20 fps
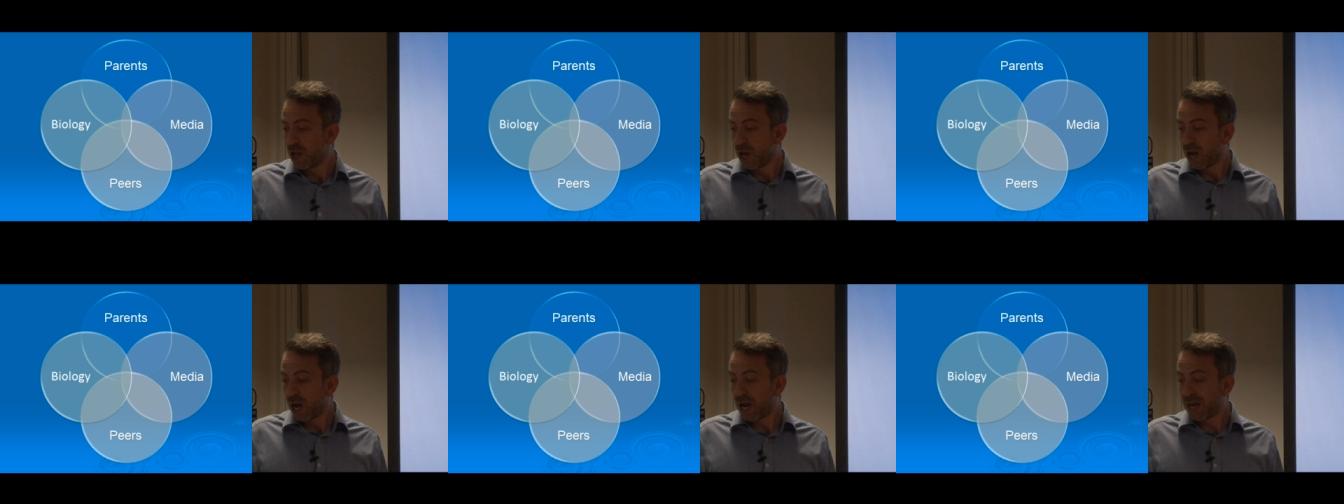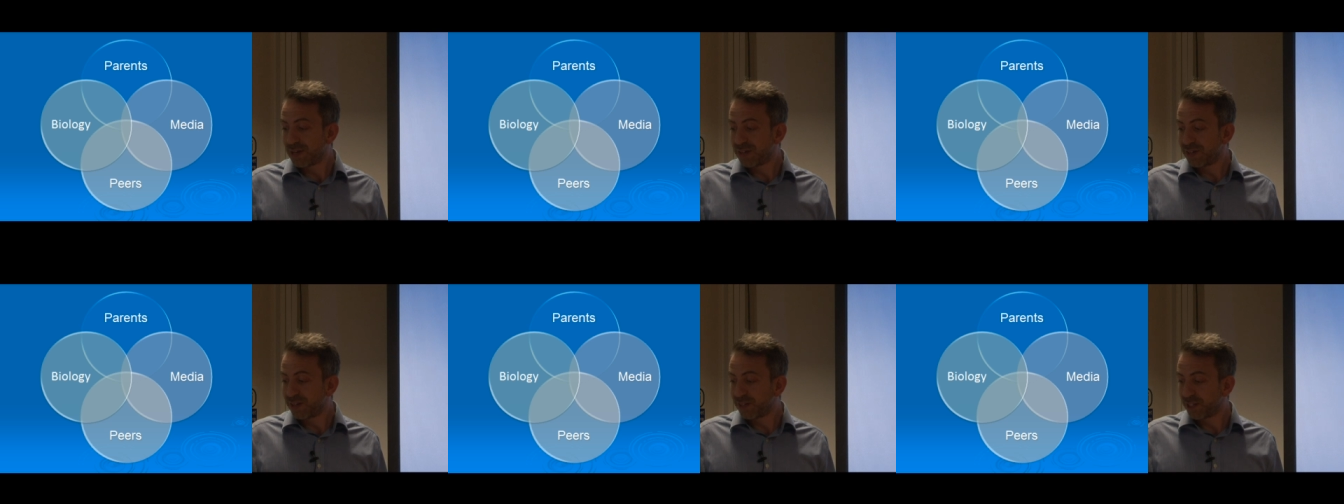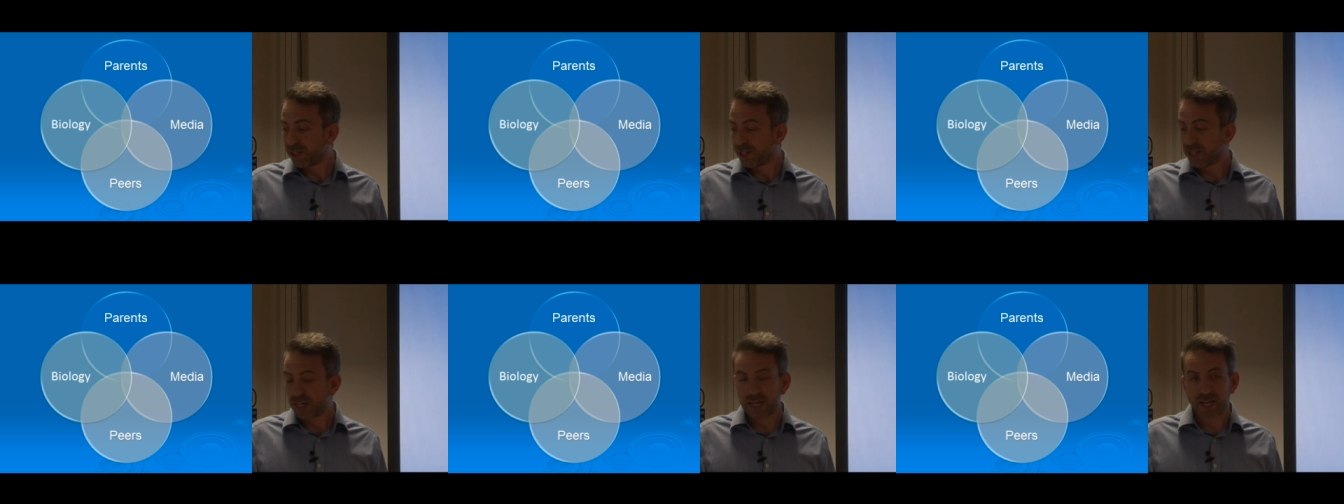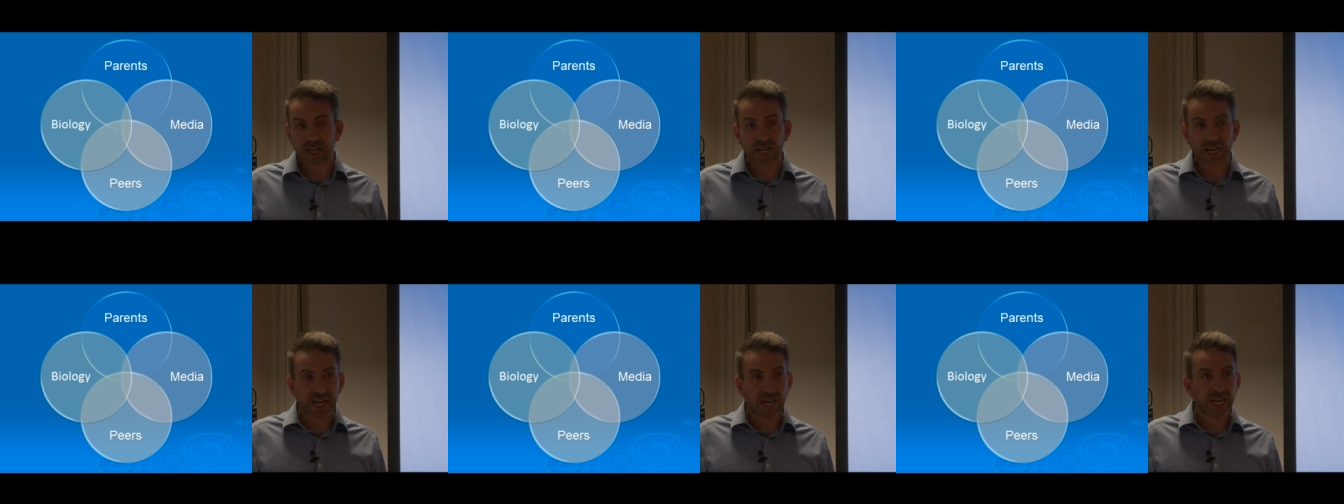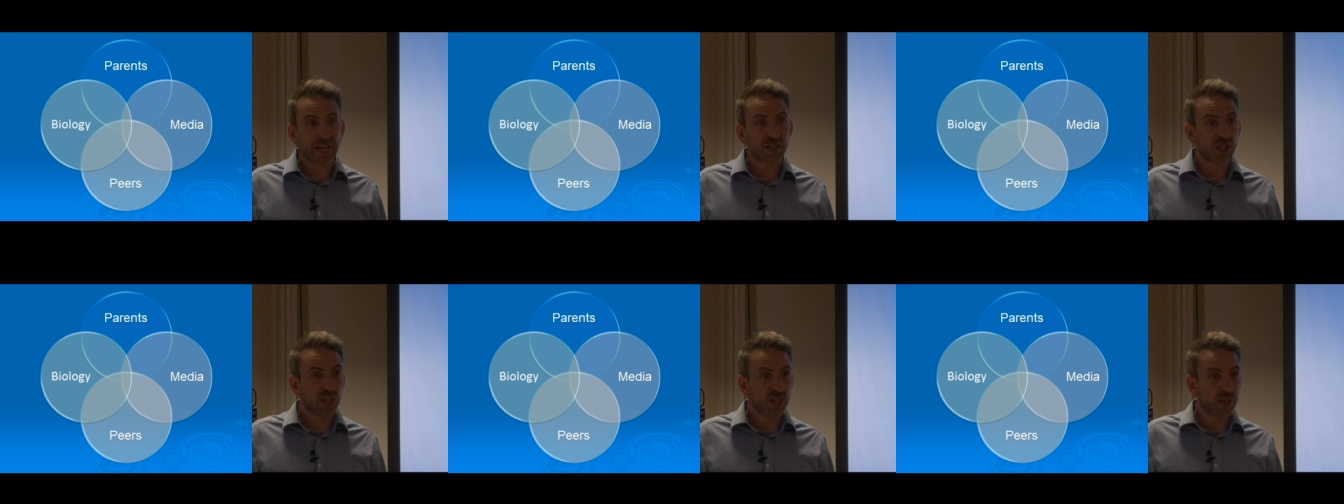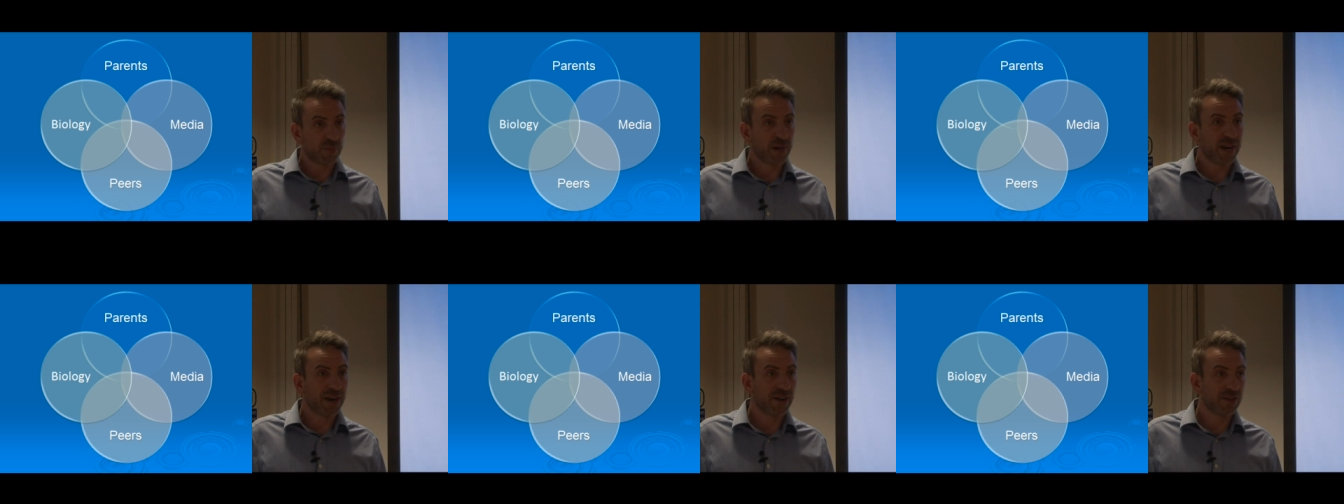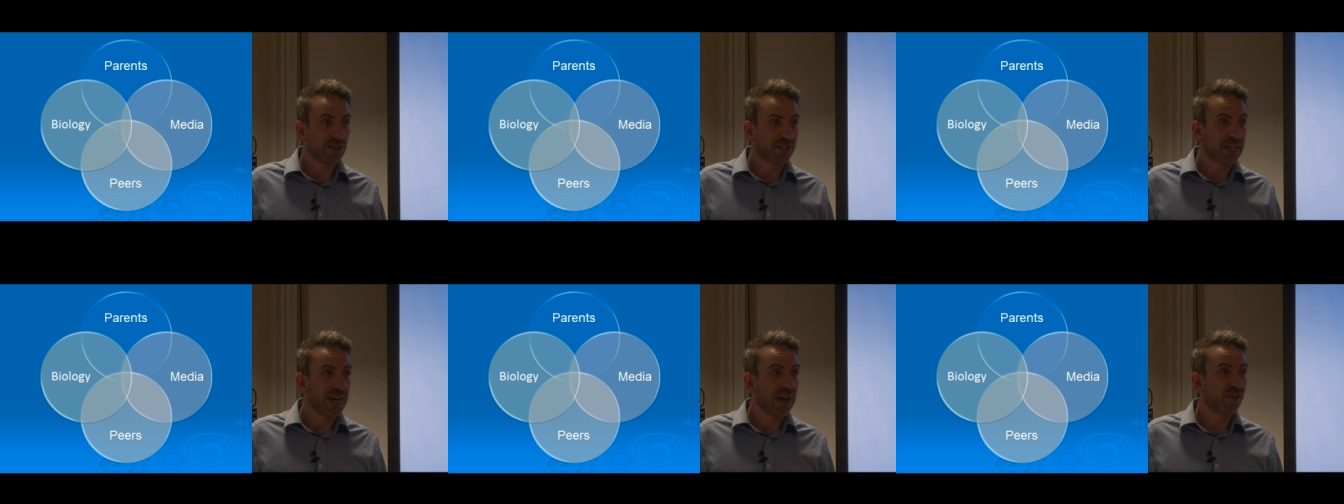And actually, parents
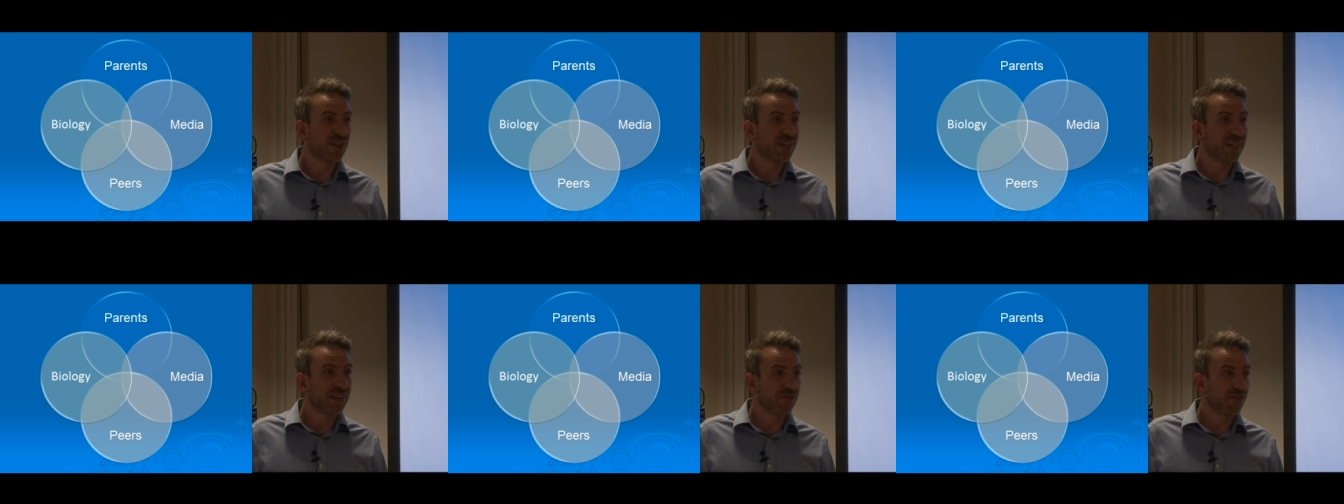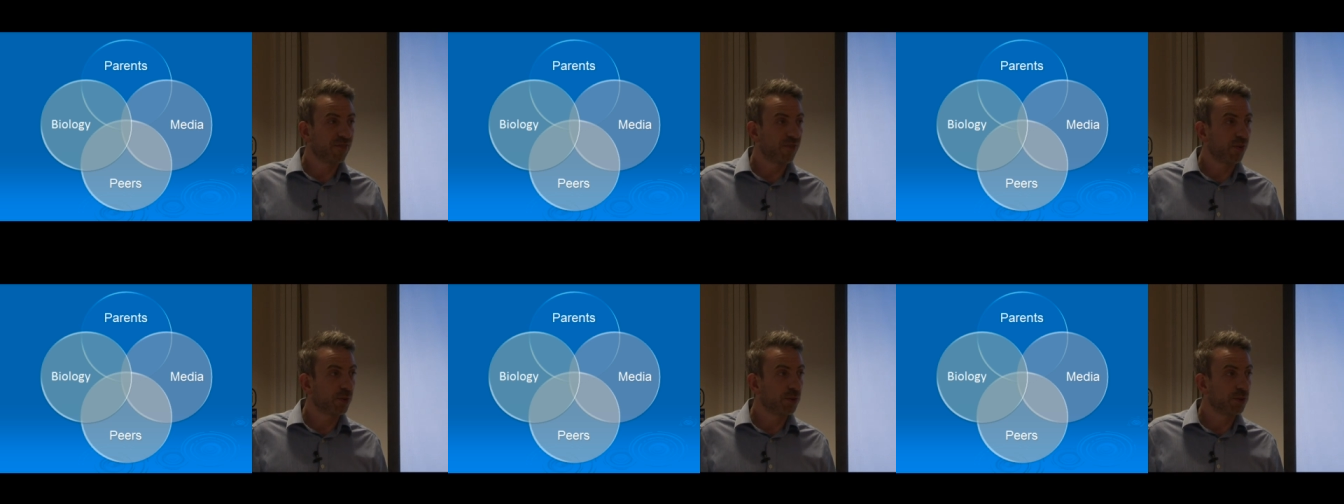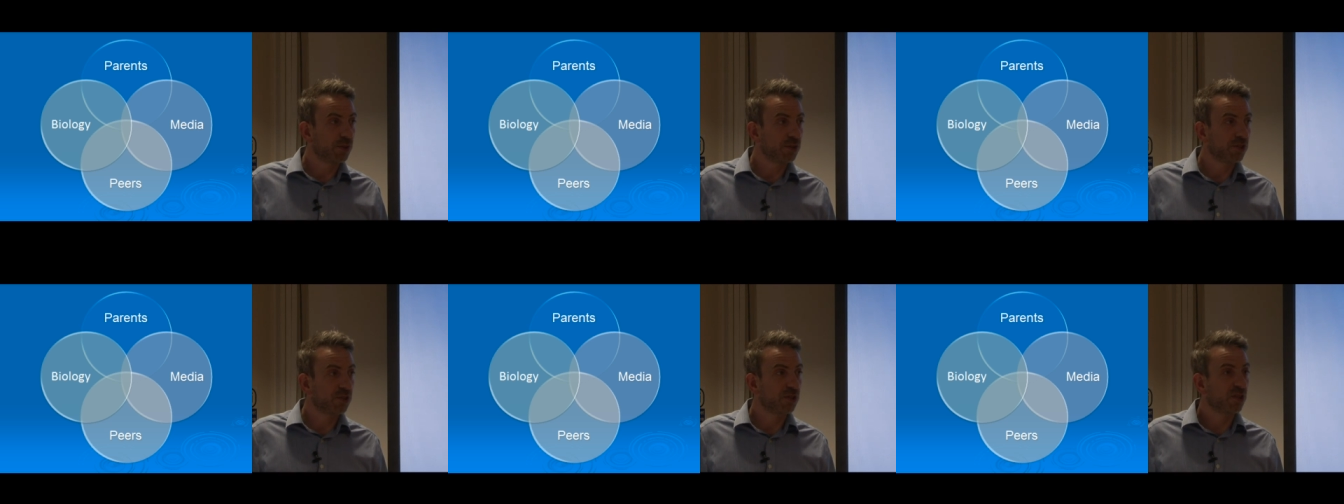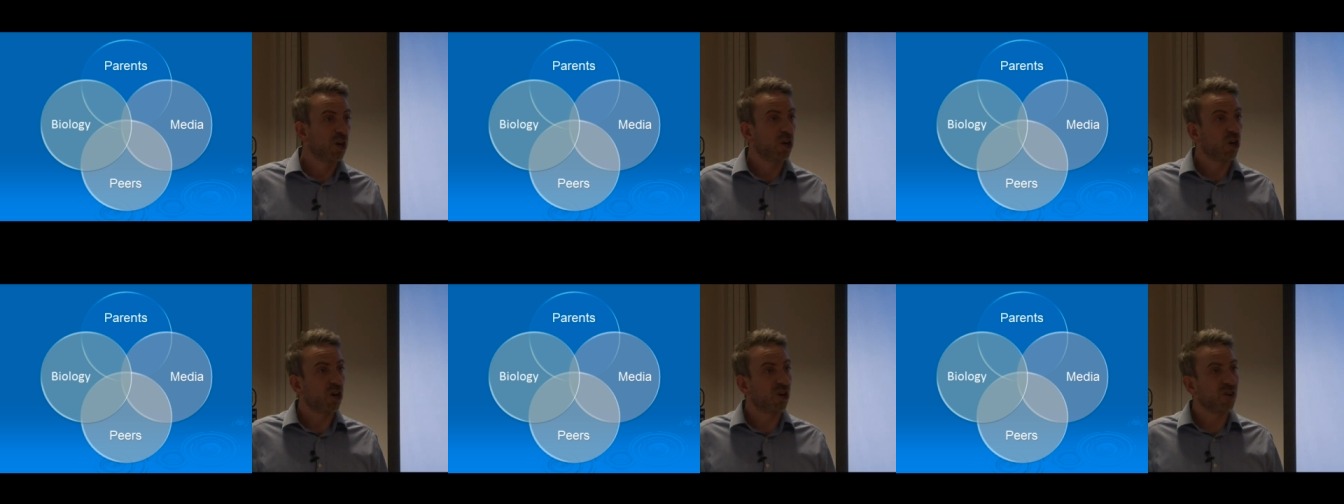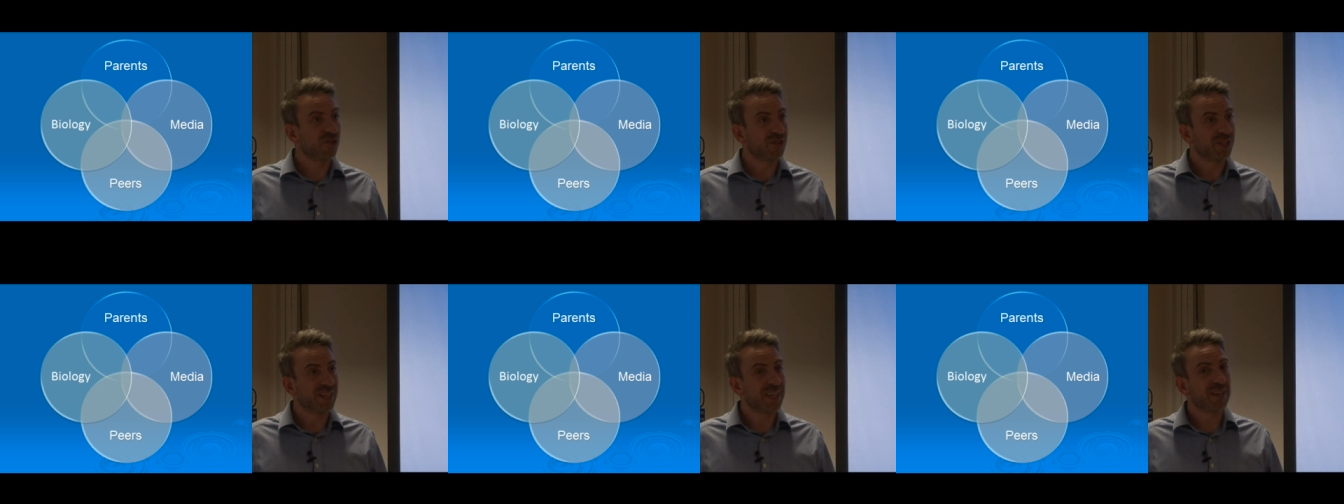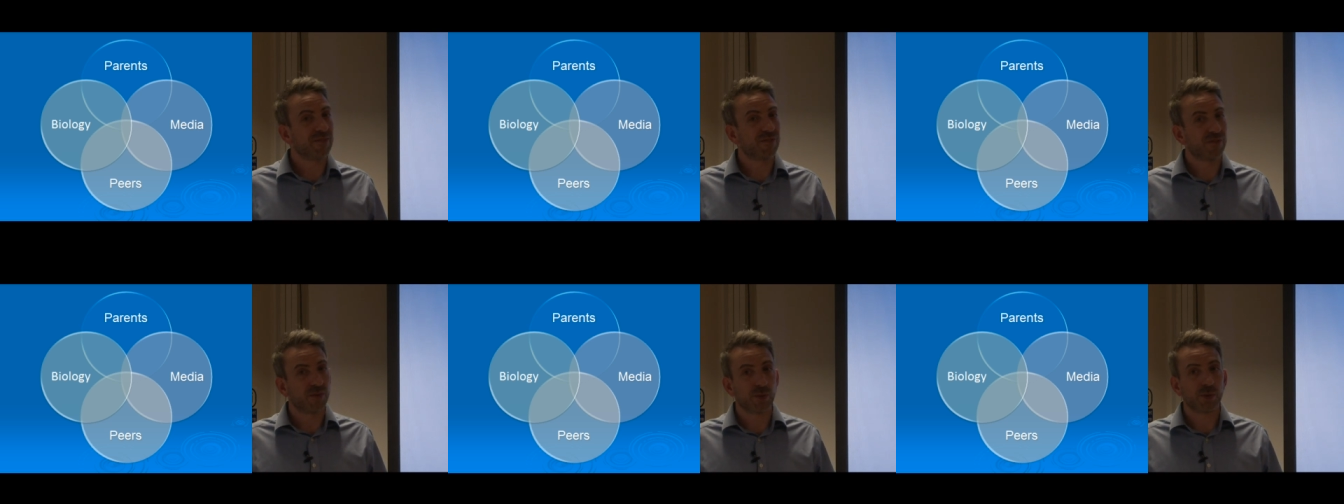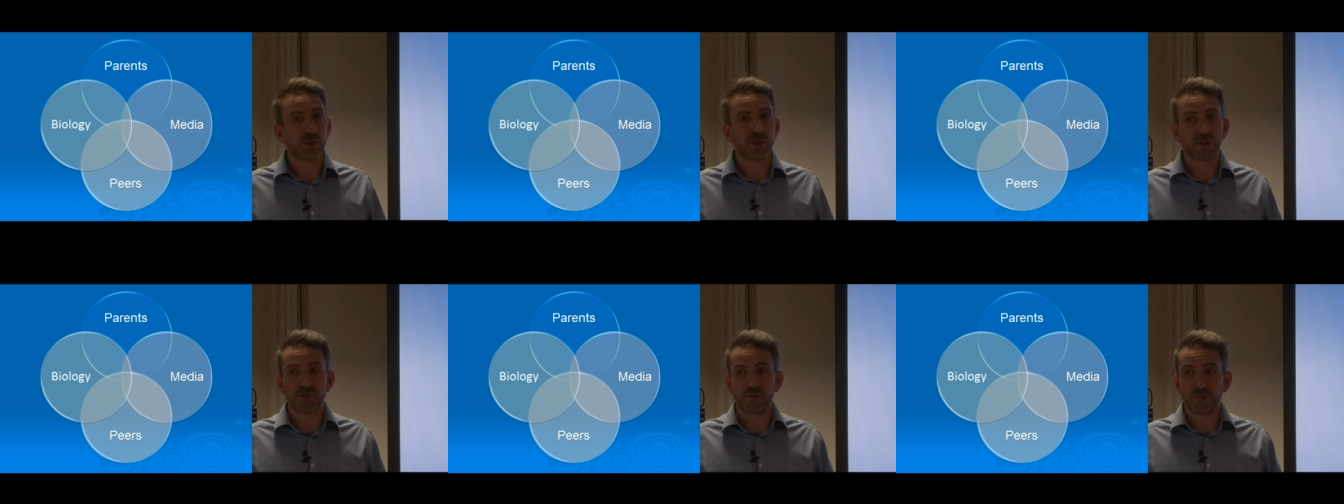have an influence on the influence of